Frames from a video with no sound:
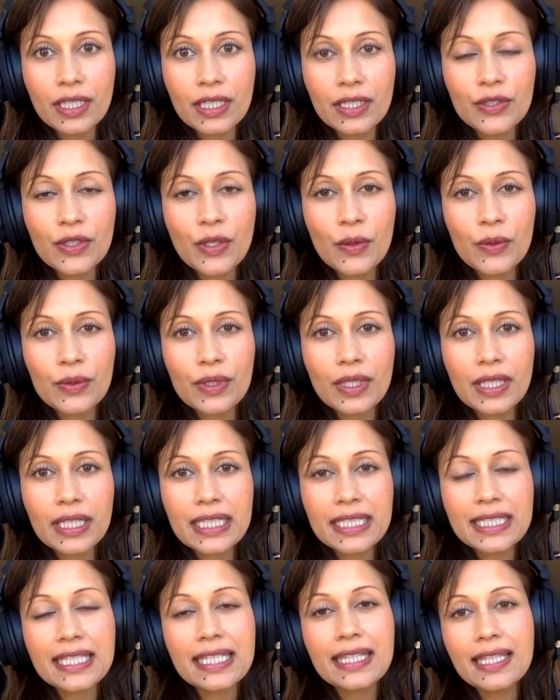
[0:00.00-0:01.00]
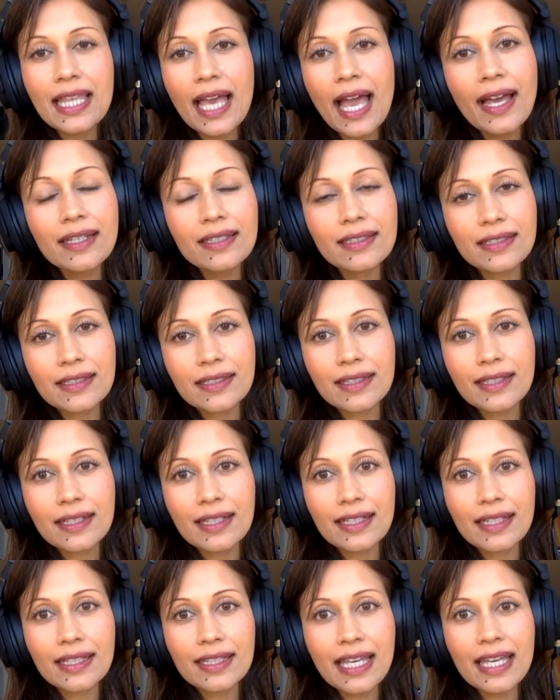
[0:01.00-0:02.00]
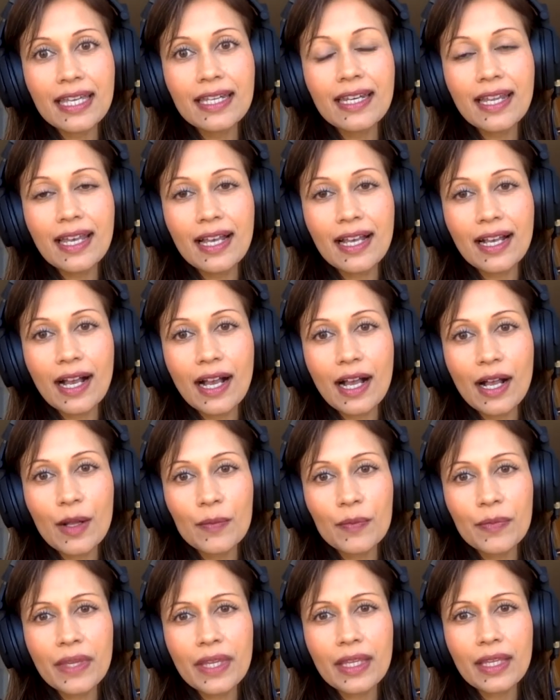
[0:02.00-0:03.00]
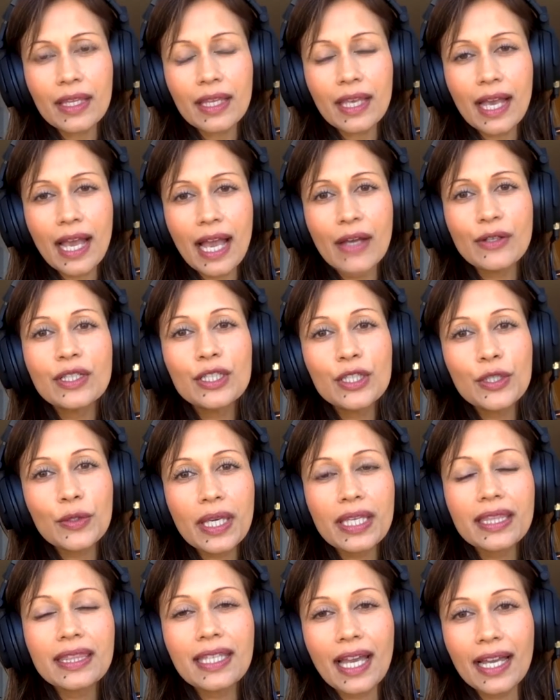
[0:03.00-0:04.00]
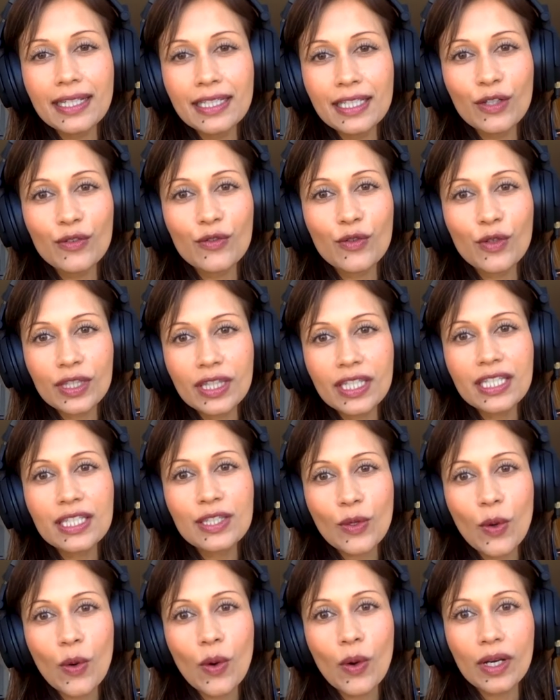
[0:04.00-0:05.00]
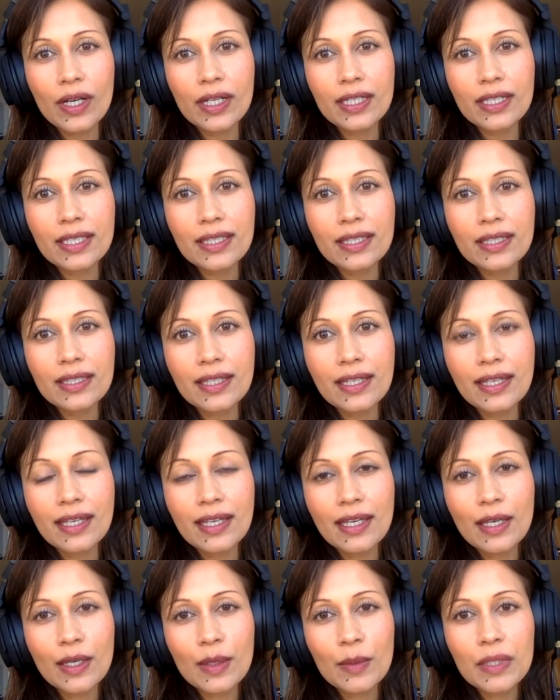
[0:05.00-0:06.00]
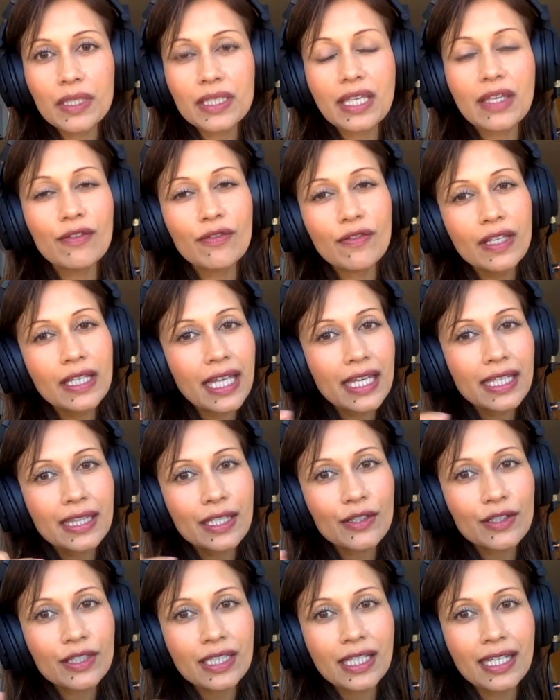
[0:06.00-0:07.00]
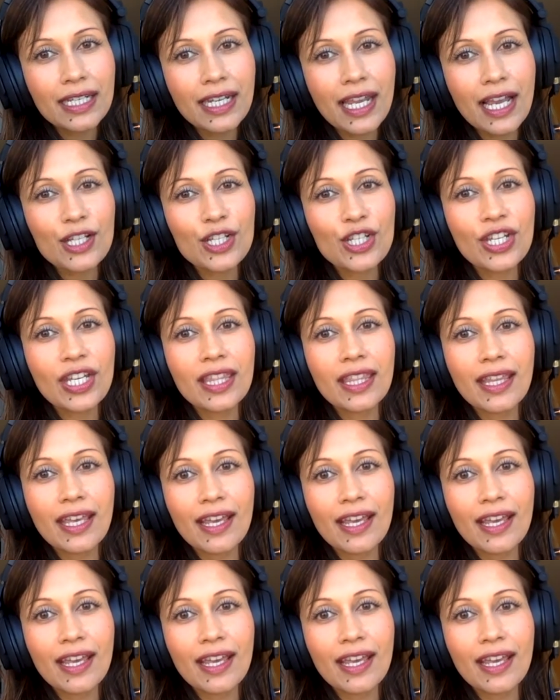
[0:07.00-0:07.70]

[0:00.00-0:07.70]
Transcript: So did that then, um, how did you get the idea for this course? Because I feel like there's a connection